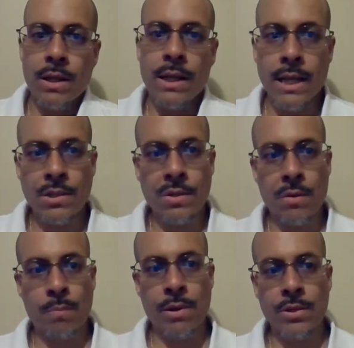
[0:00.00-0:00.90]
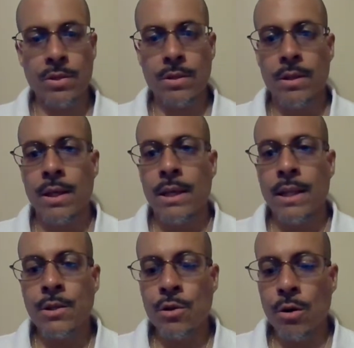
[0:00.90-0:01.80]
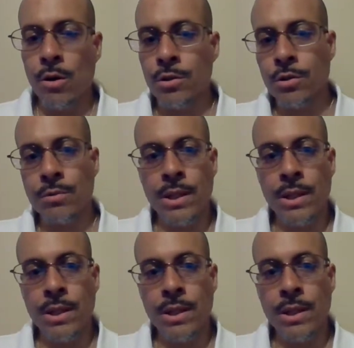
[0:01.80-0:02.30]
against their oppressor, then you're also